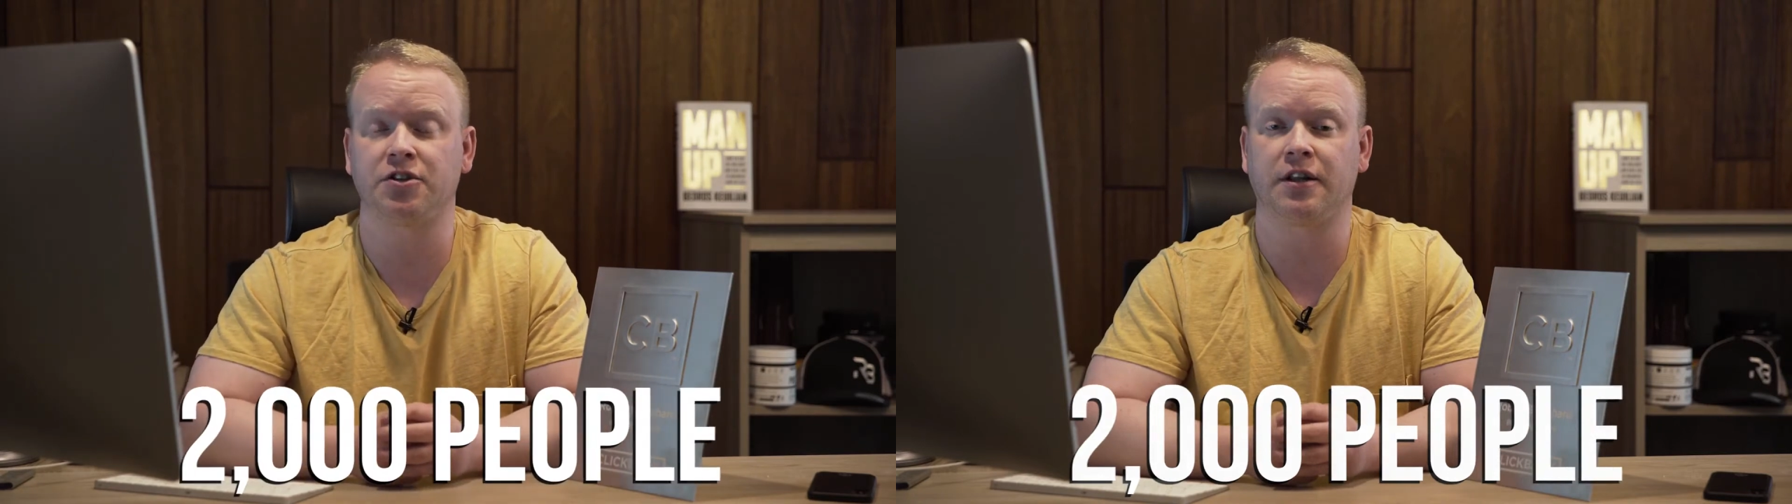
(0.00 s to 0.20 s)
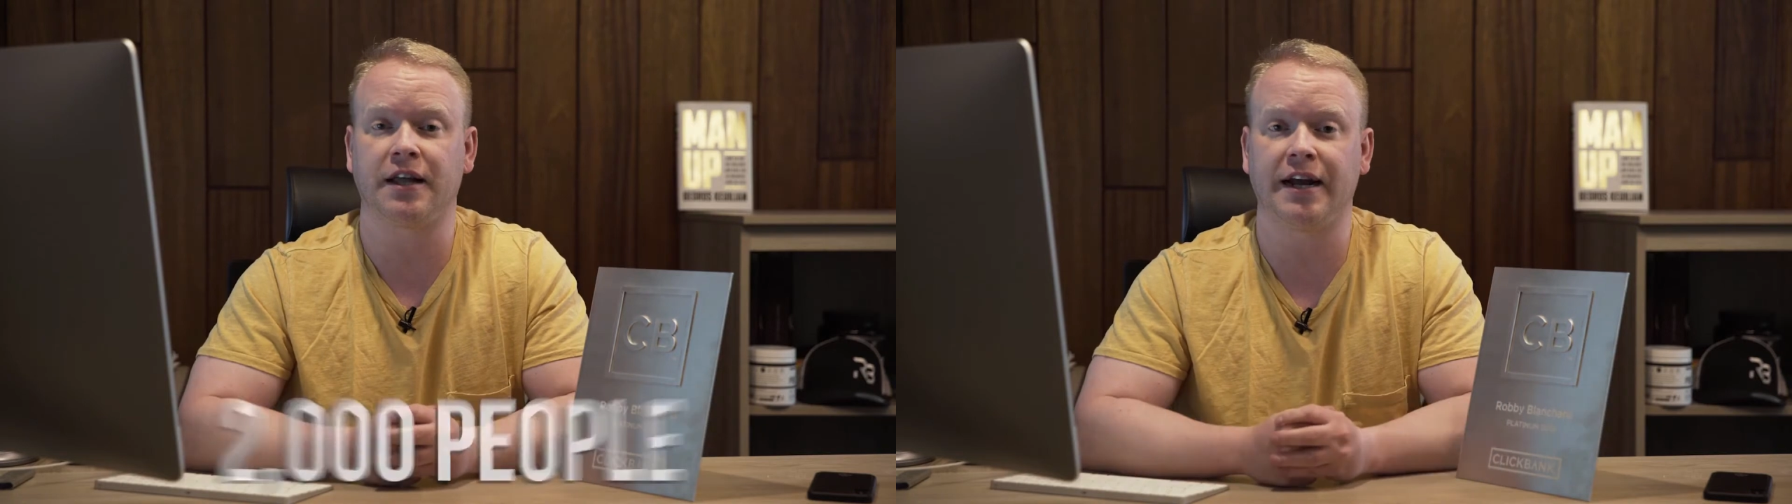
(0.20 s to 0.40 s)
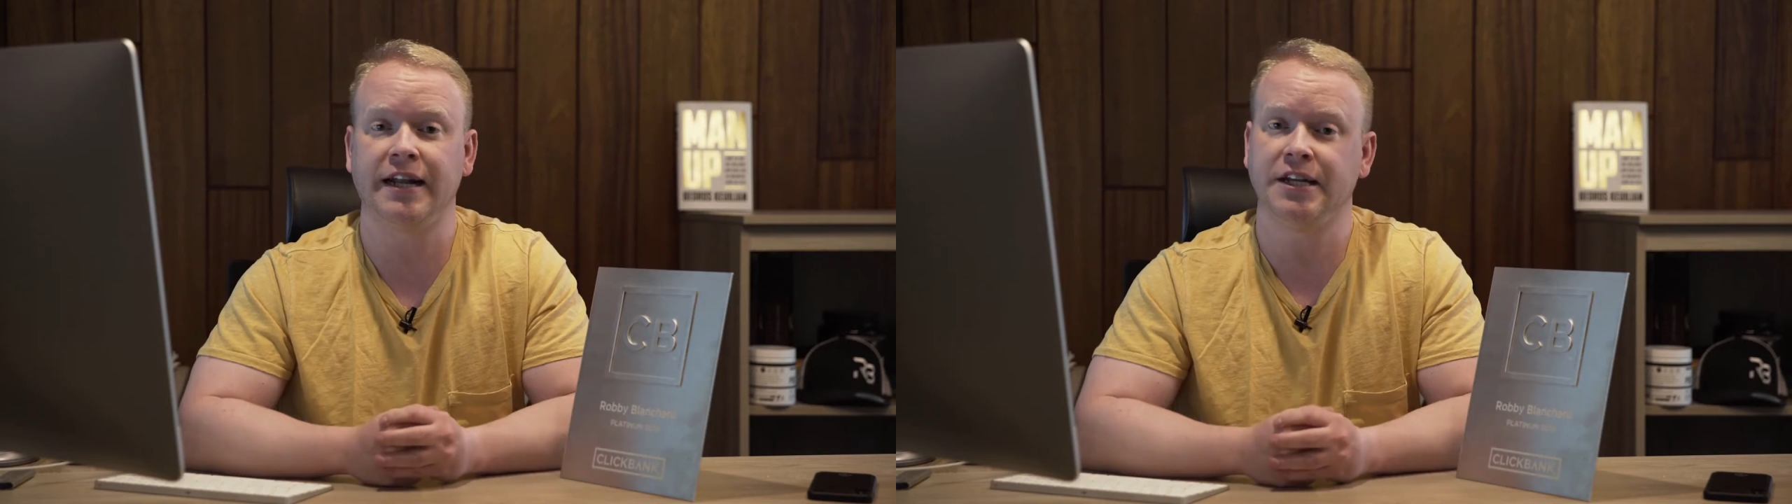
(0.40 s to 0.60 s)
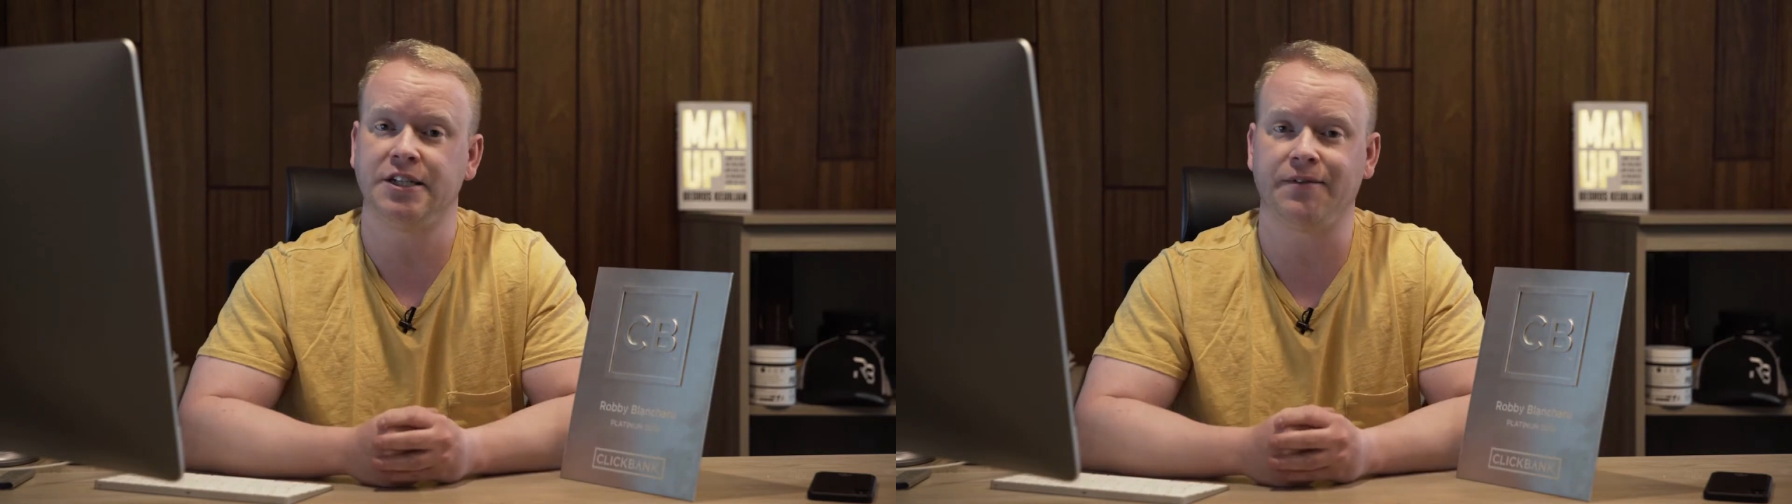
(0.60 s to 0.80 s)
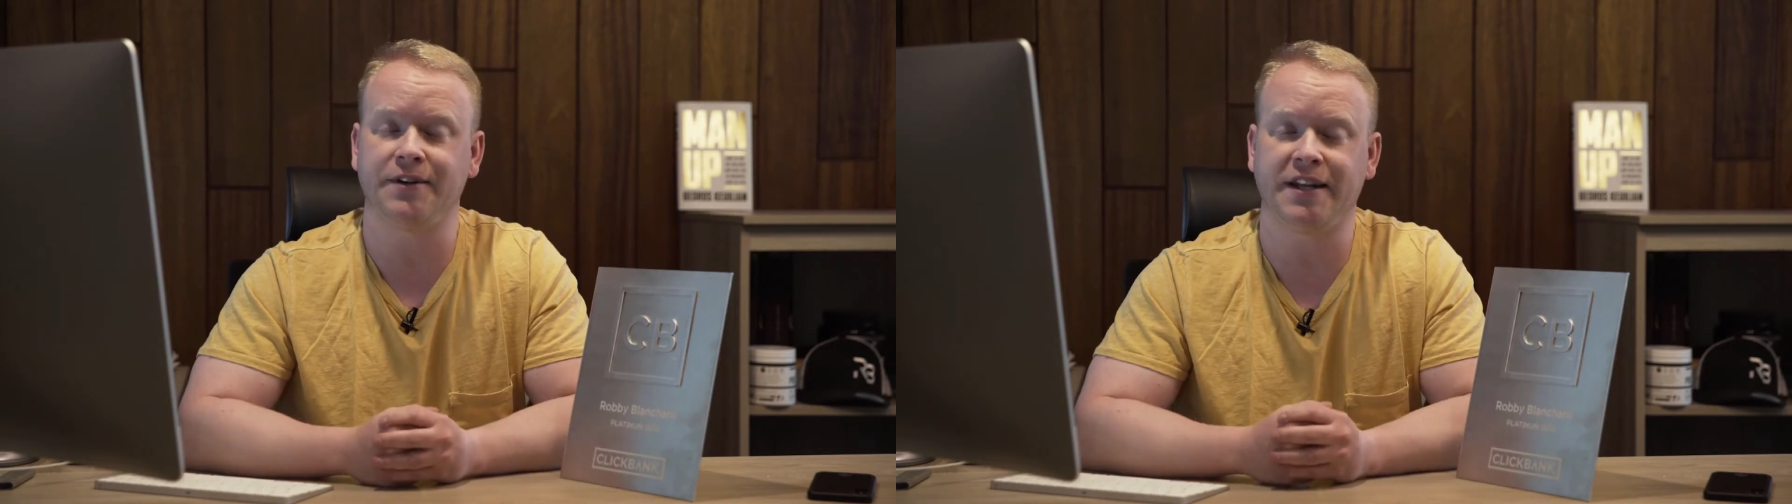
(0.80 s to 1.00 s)
online each
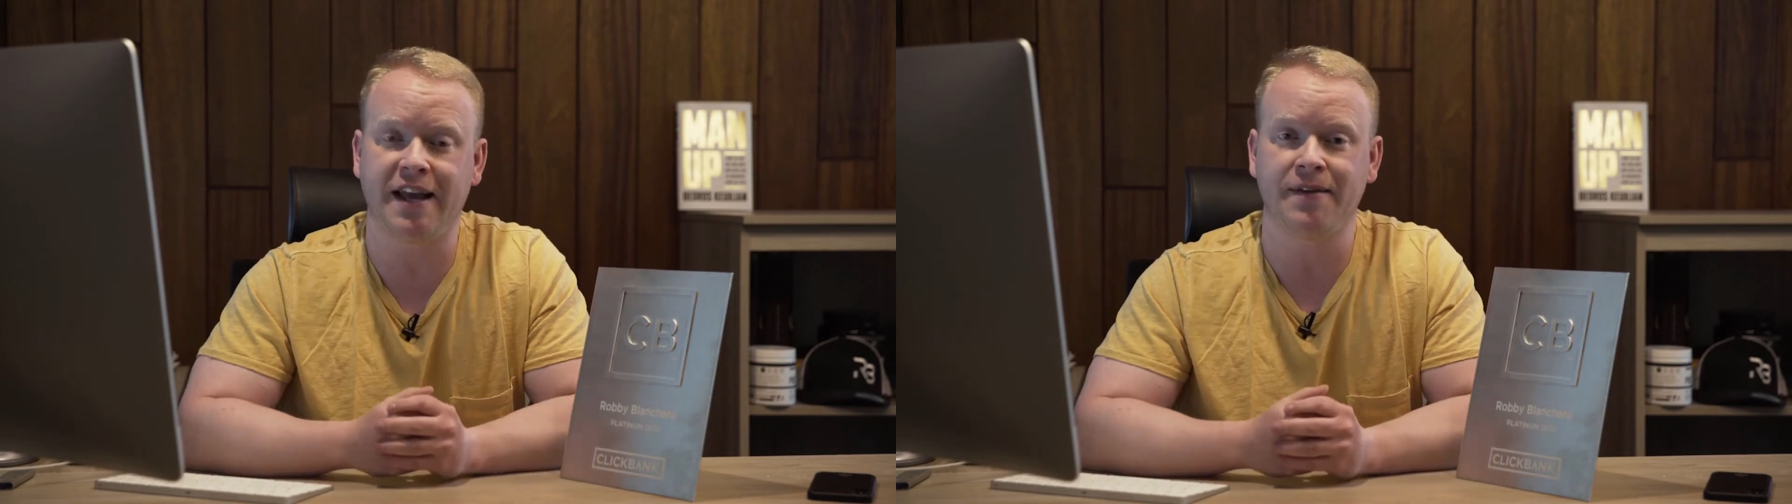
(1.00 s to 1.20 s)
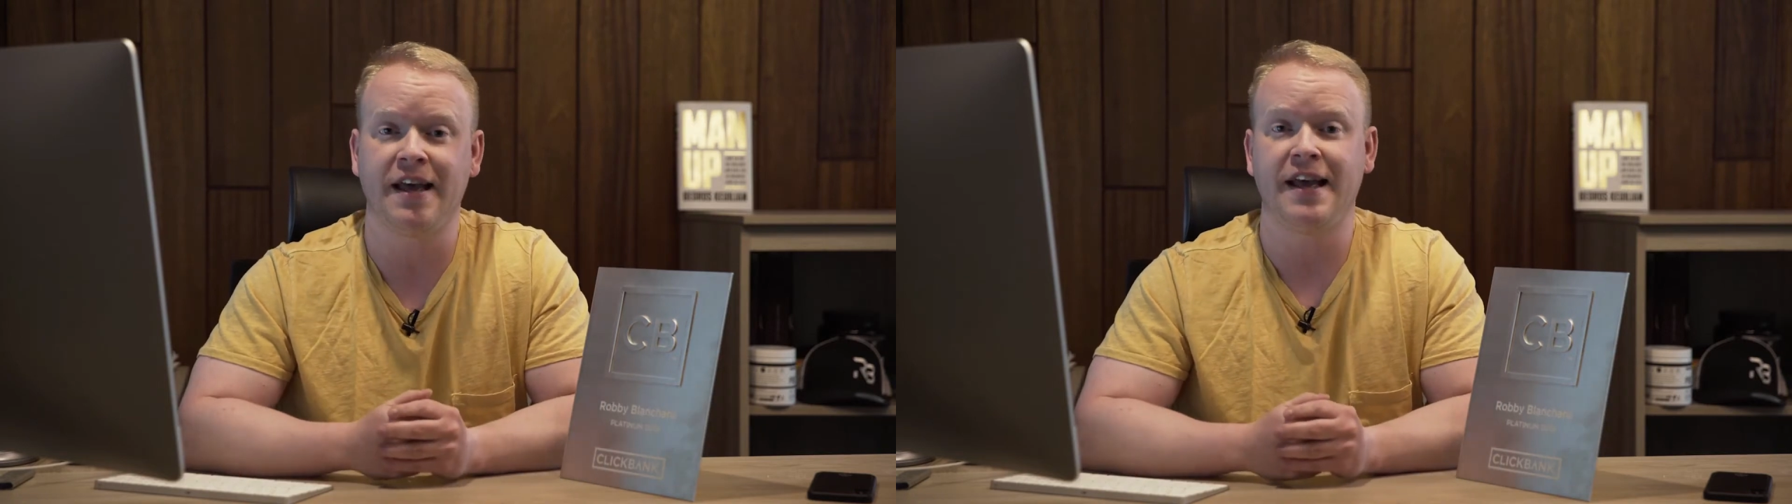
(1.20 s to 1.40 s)
and every day.